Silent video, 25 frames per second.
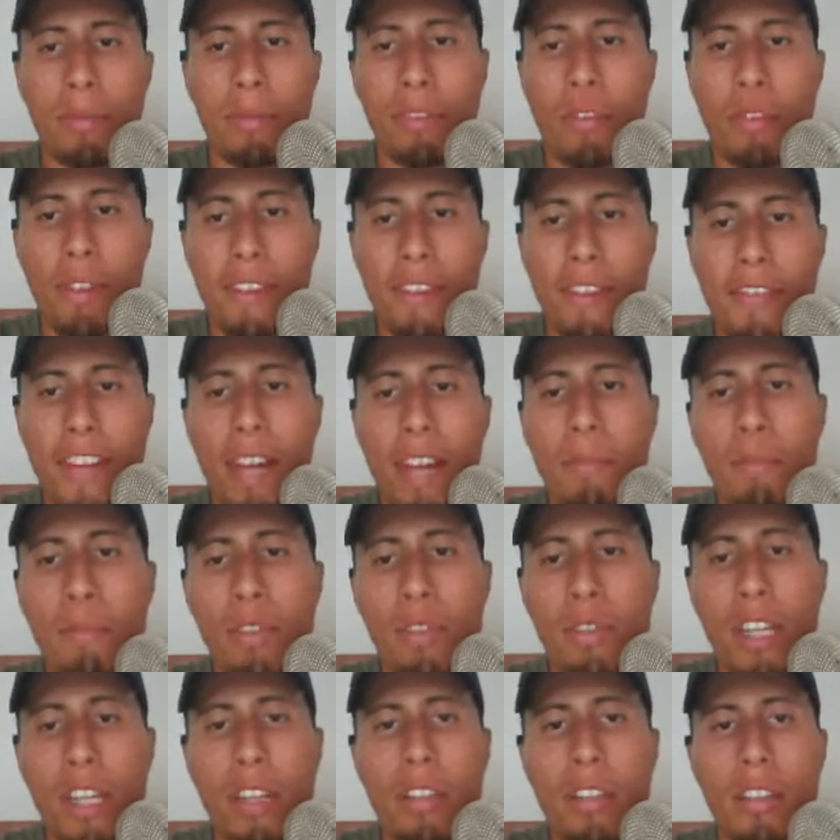
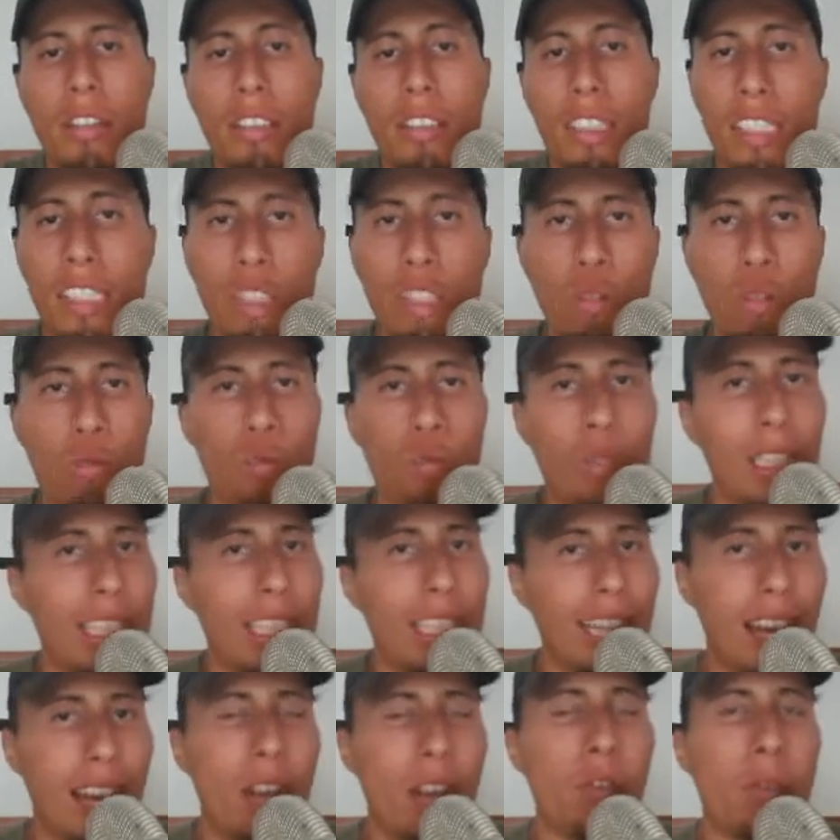45%, still really
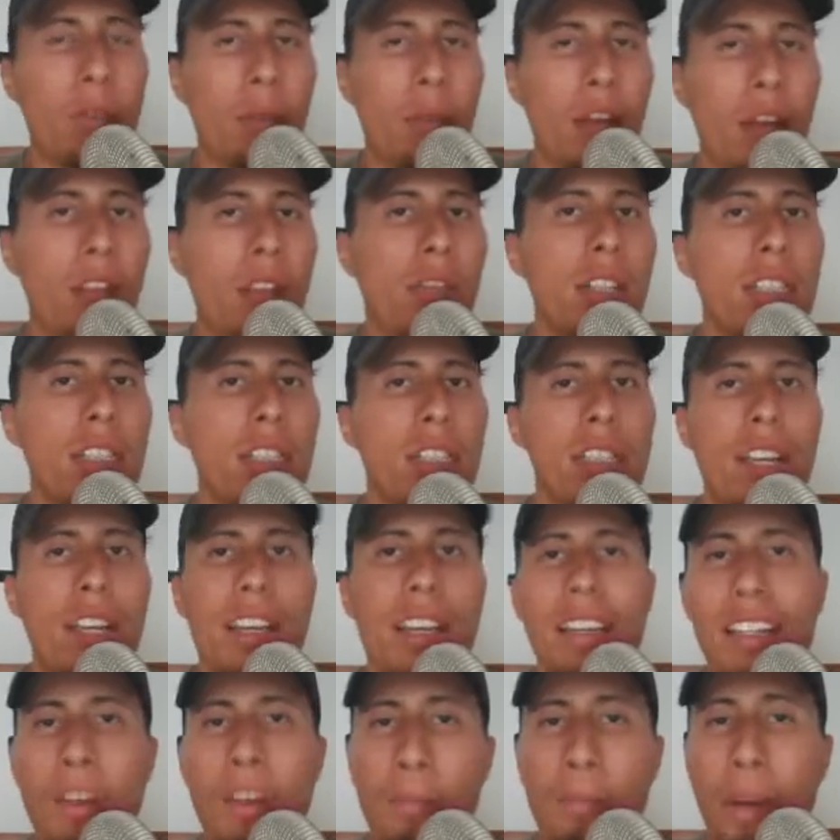high reply rates
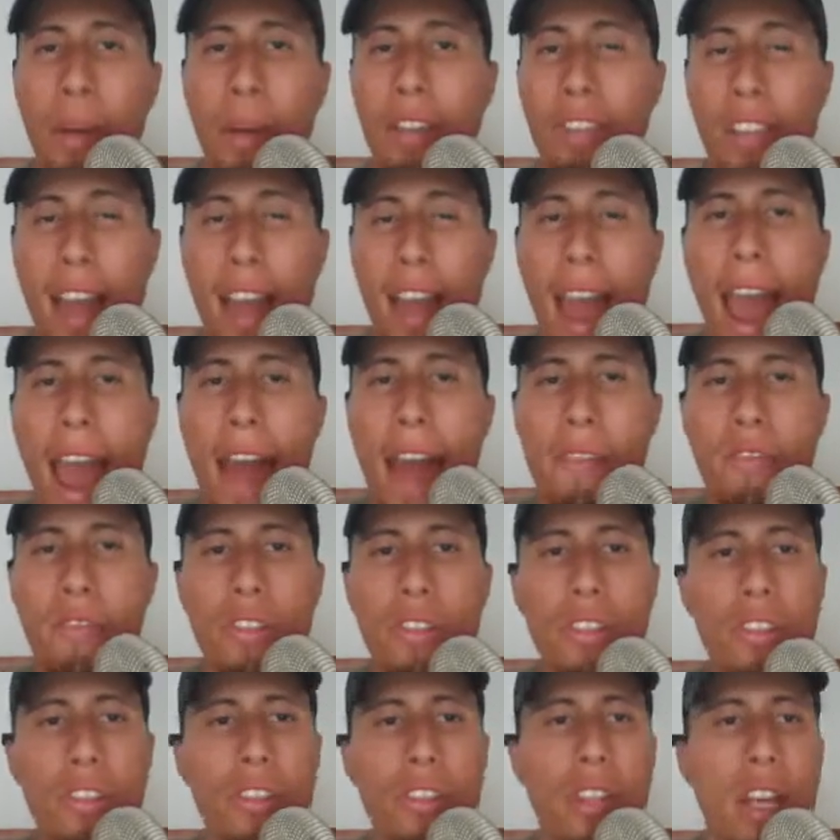compared to the
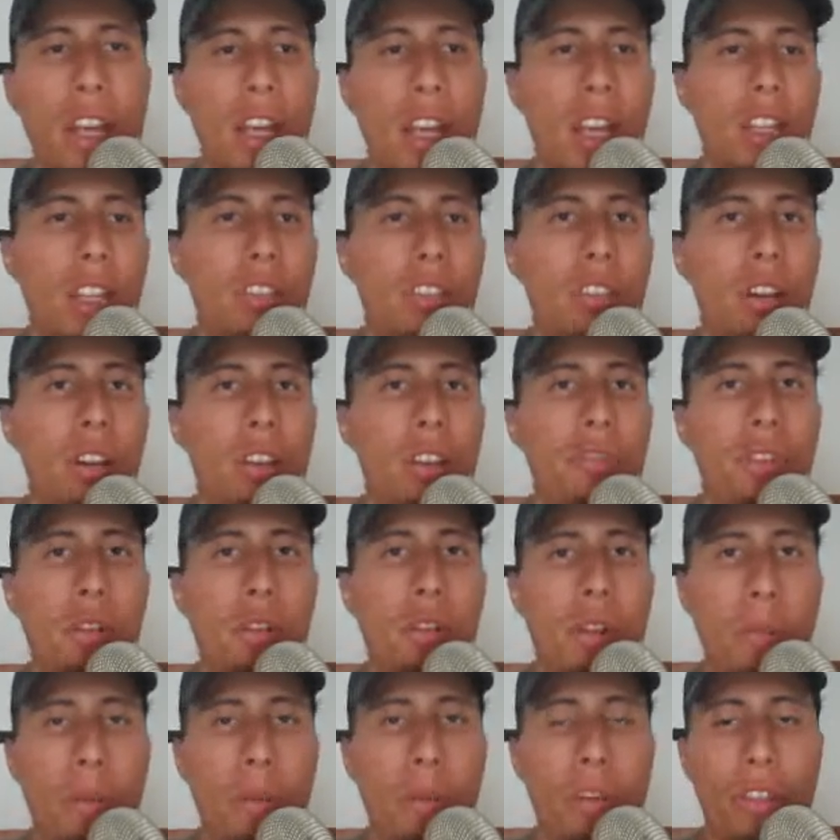average. So if you were
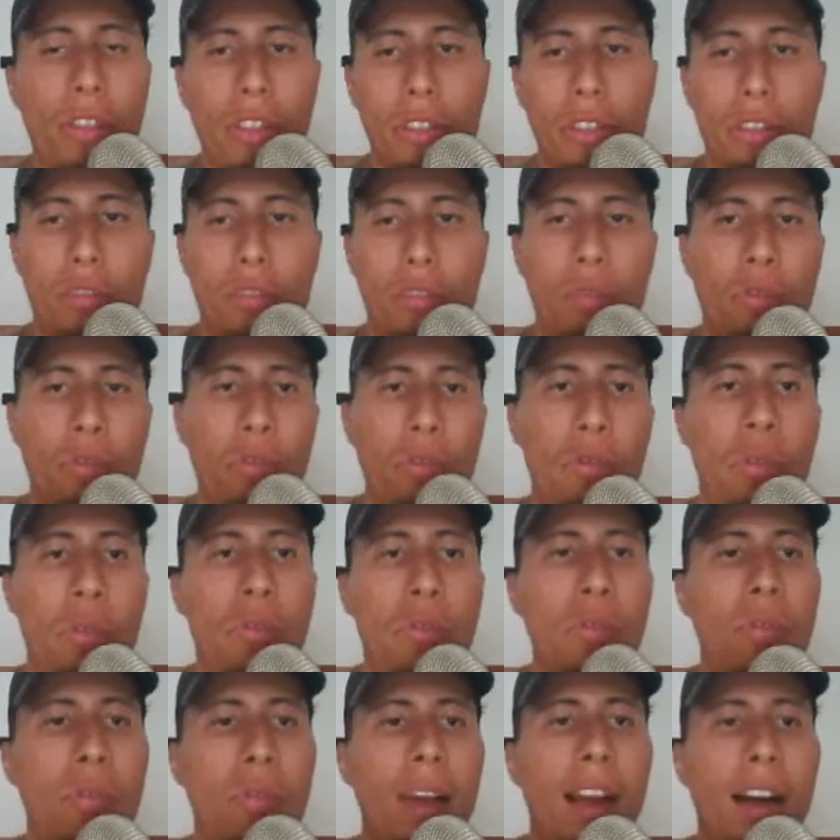to put this
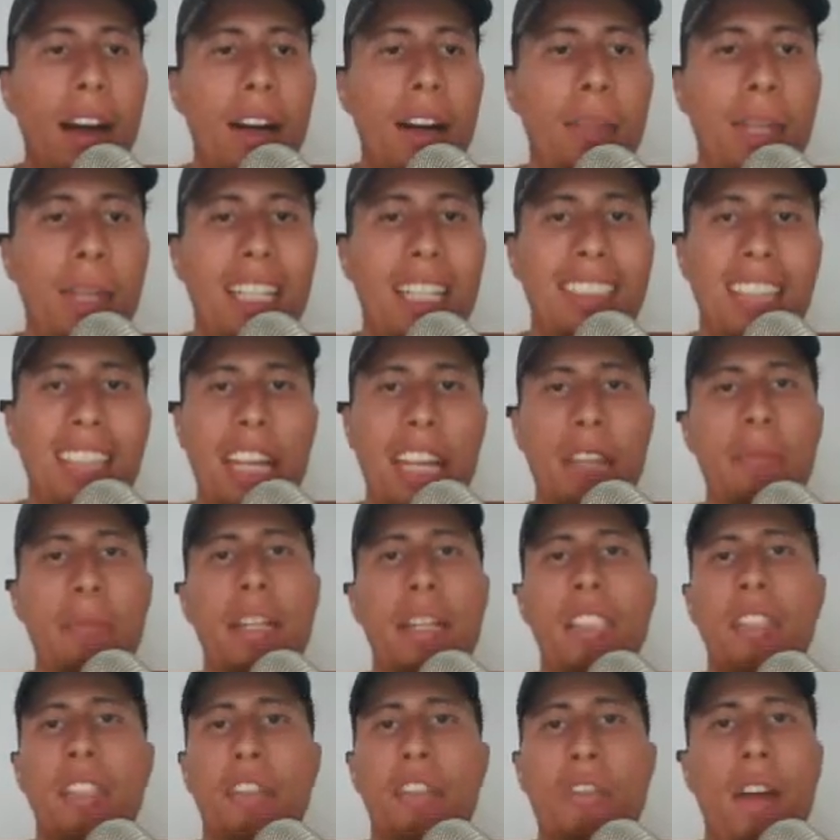through a
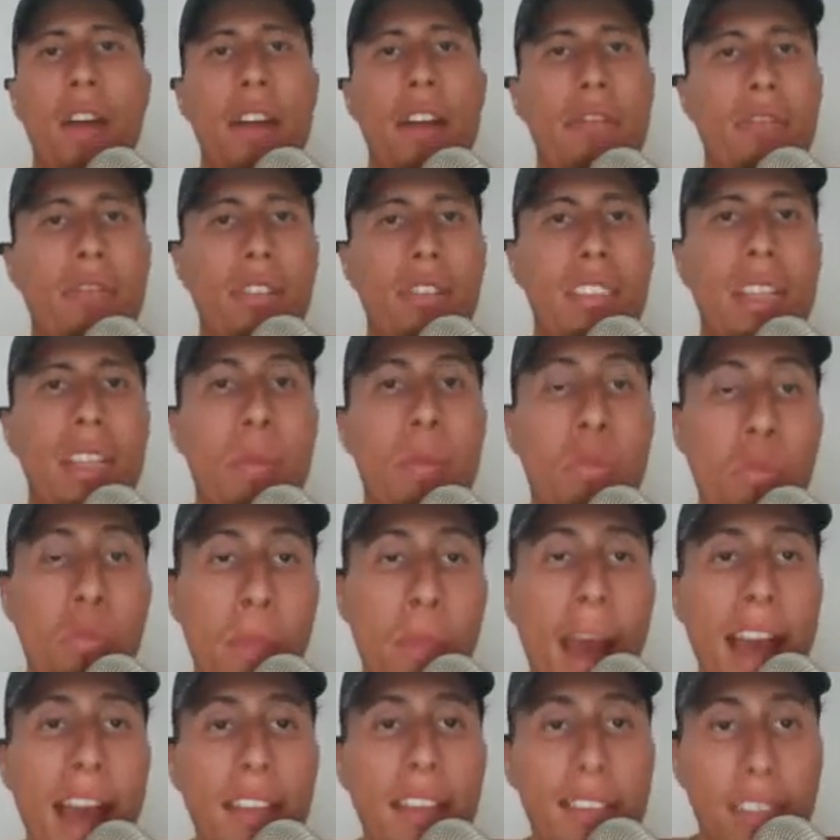database that you have, for example,
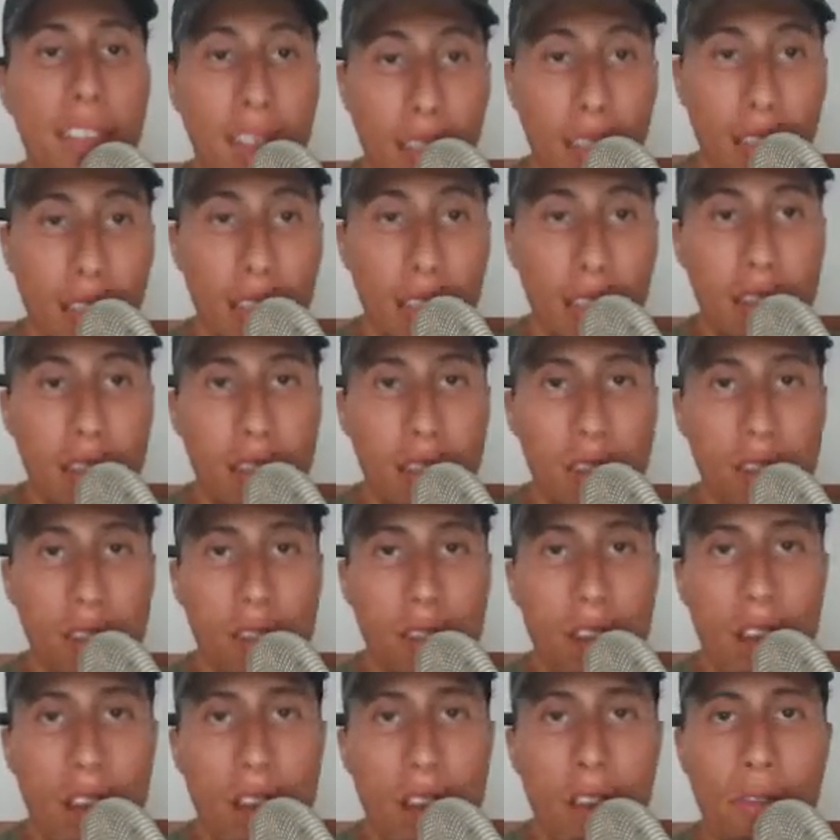past clients
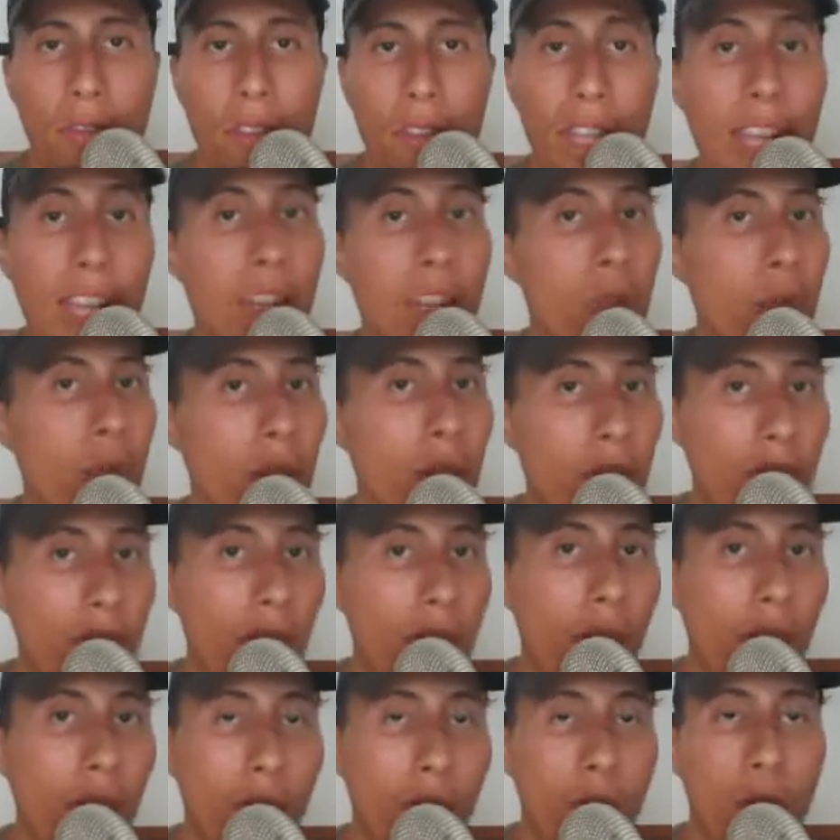for getting
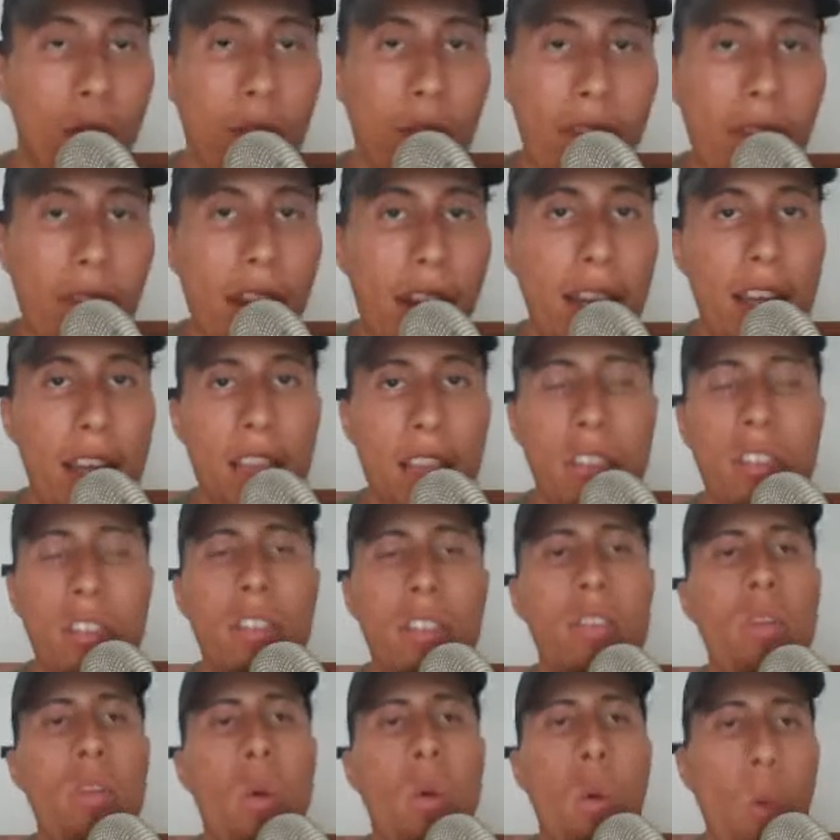
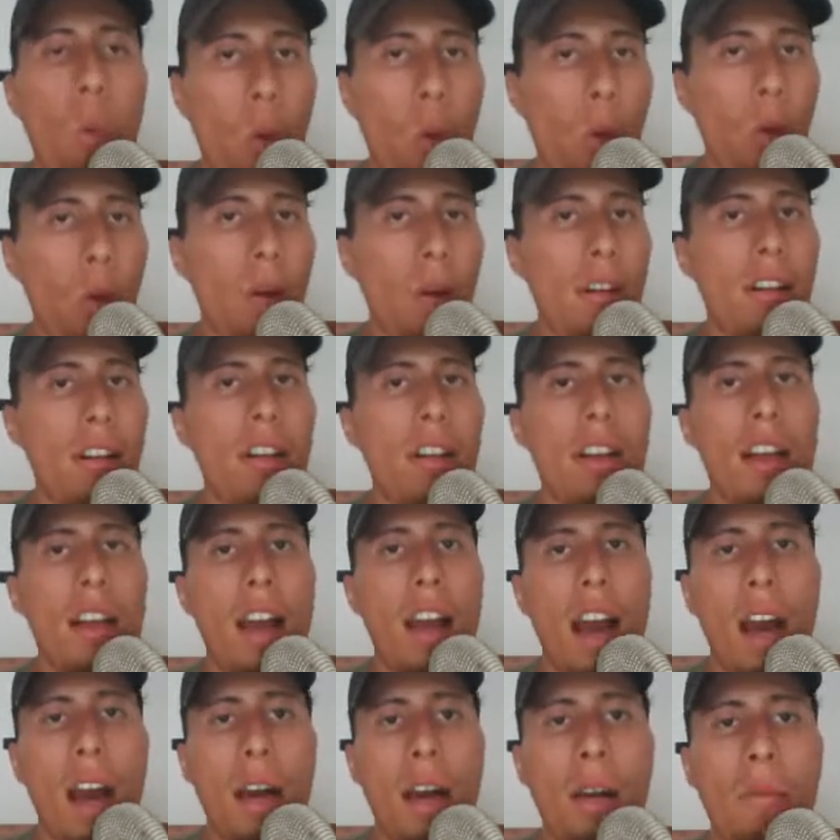refinances, or
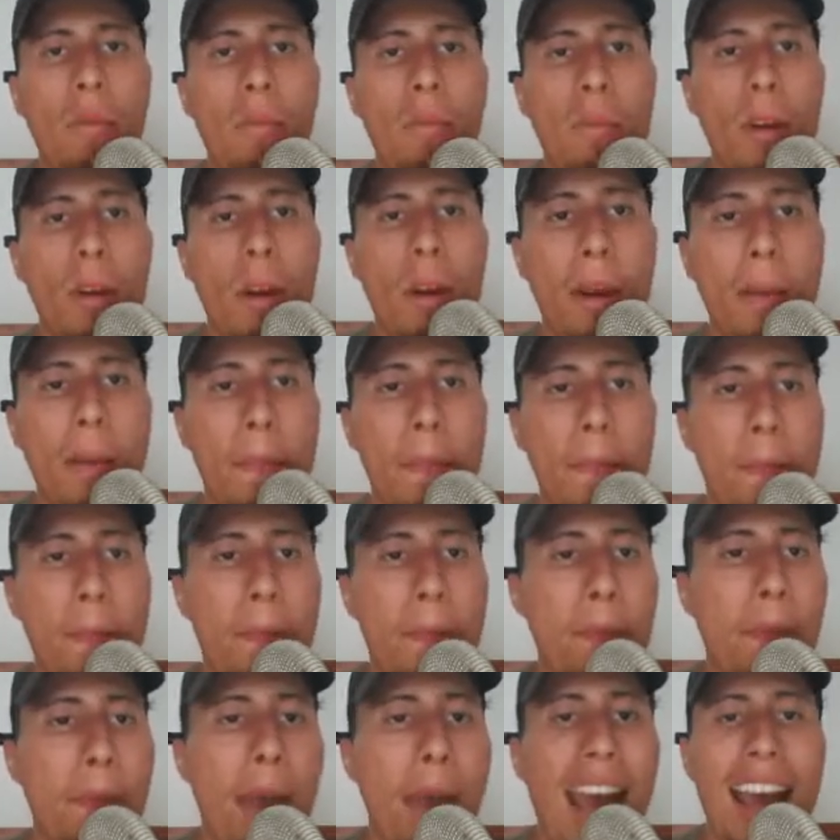a
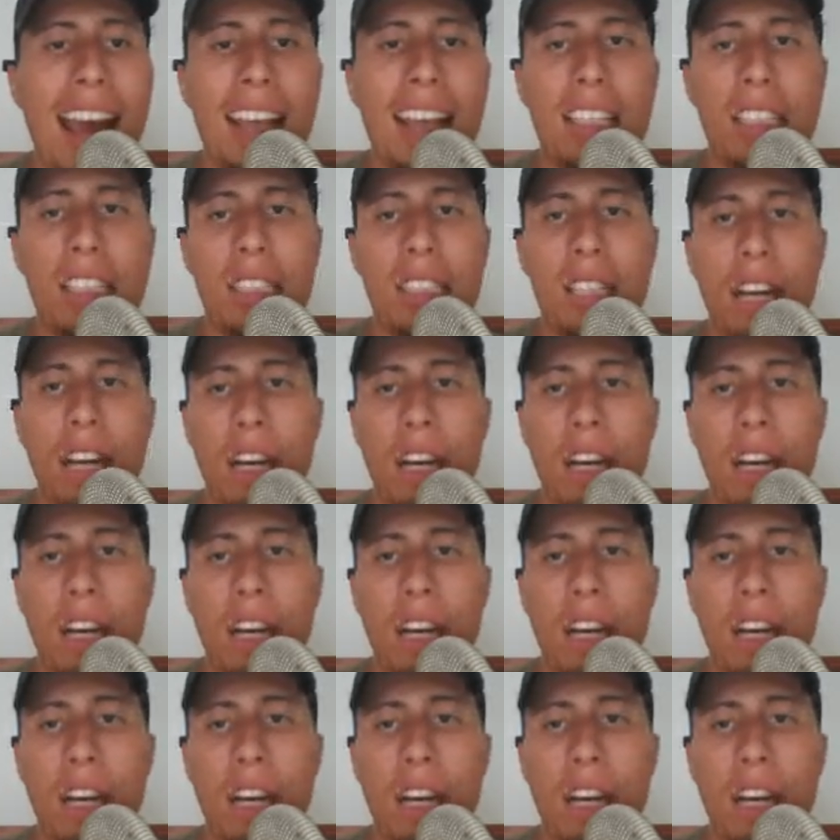past